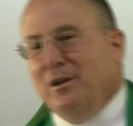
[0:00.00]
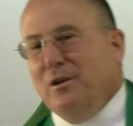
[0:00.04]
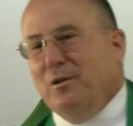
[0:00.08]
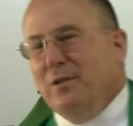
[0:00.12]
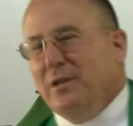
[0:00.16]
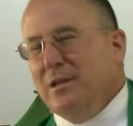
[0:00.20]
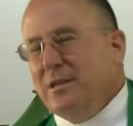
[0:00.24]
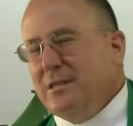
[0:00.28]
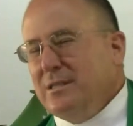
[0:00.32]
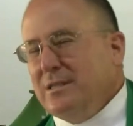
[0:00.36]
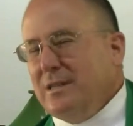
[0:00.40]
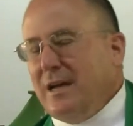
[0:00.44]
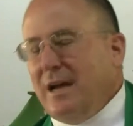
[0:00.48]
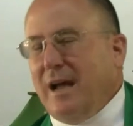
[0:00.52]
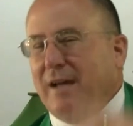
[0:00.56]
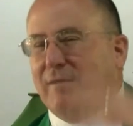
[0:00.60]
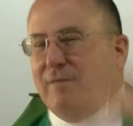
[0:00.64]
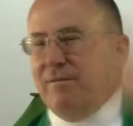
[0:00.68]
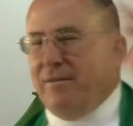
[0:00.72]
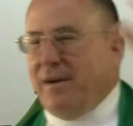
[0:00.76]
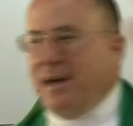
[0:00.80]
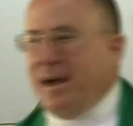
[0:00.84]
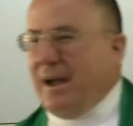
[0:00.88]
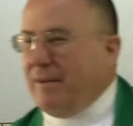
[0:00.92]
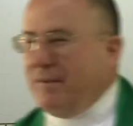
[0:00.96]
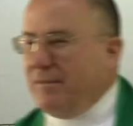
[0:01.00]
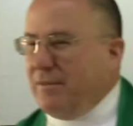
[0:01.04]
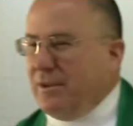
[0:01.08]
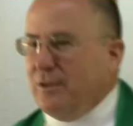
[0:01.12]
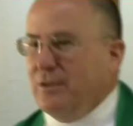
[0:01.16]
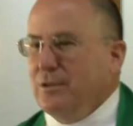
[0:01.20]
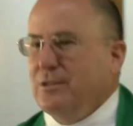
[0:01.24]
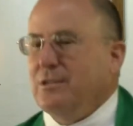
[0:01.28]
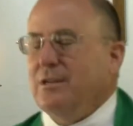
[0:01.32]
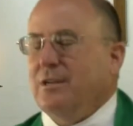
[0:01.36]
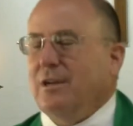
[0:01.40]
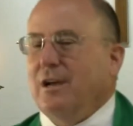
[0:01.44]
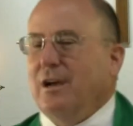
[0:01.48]
knew this guy 5
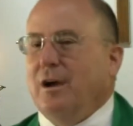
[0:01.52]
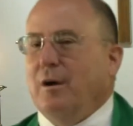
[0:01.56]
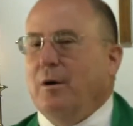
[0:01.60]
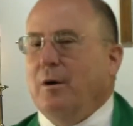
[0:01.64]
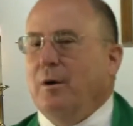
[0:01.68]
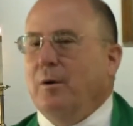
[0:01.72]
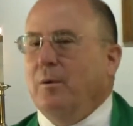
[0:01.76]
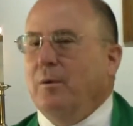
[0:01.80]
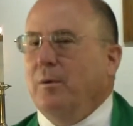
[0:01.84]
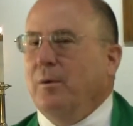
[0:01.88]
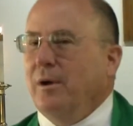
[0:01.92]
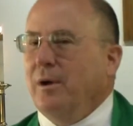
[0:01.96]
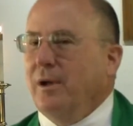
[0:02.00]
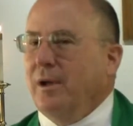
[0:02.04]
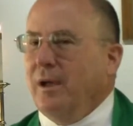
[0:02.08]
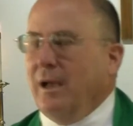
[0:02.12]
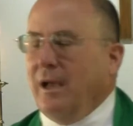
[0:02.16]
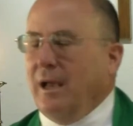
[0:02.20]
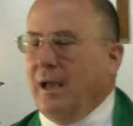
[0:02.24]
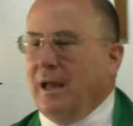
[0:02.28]
years ago,